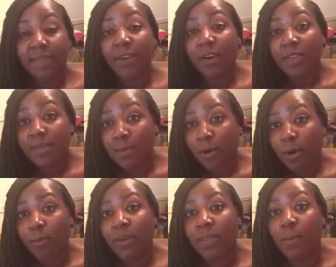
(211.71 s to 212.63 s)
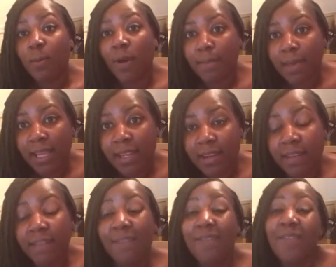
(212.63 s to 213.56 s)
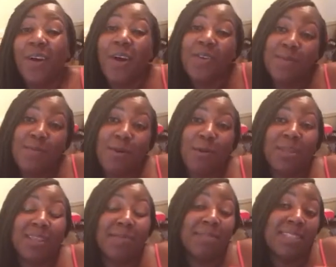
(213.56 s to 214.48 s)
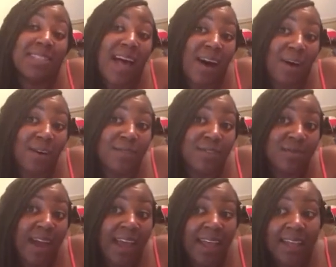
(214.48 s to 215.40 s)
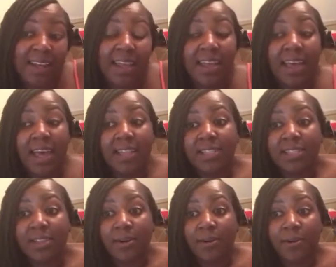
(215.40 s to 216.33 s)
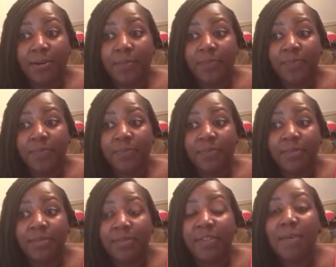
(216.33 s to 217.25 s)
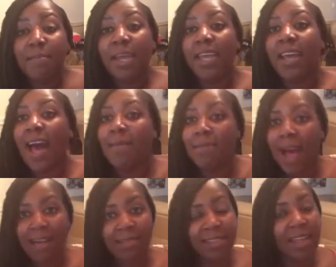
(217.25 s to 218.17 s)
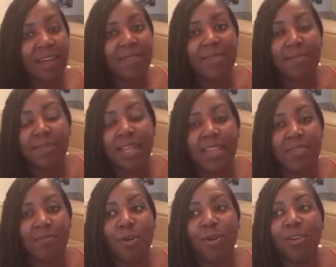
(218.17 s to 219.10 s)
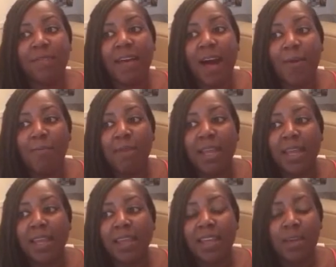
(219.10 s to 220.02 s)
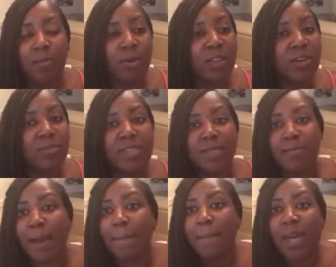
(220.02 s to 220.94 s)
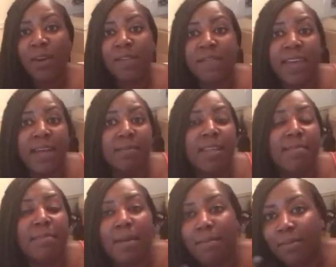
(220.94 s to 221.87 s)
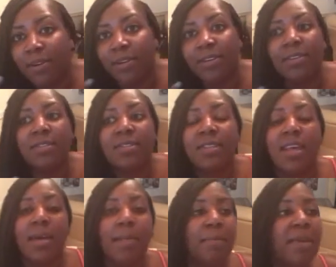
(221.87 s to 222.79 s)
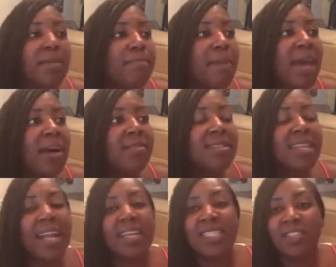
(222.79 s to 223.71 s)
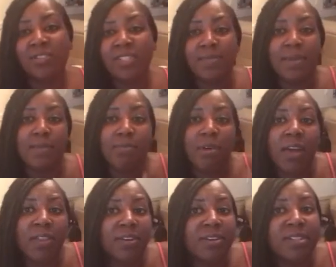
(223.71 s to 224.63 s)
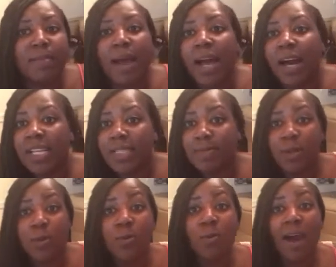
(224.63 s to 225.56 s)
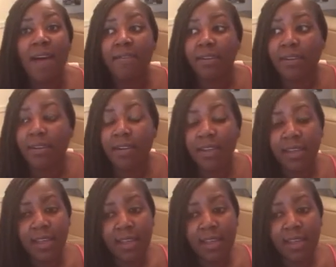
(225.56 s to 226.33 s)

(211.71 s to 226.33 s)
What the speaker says: Furthermore, with women, furthermore, with themselves, right? And so for me, I love to play the role of helping, whether it was my male family members, males that I consider to be brothers, my husband, whoever,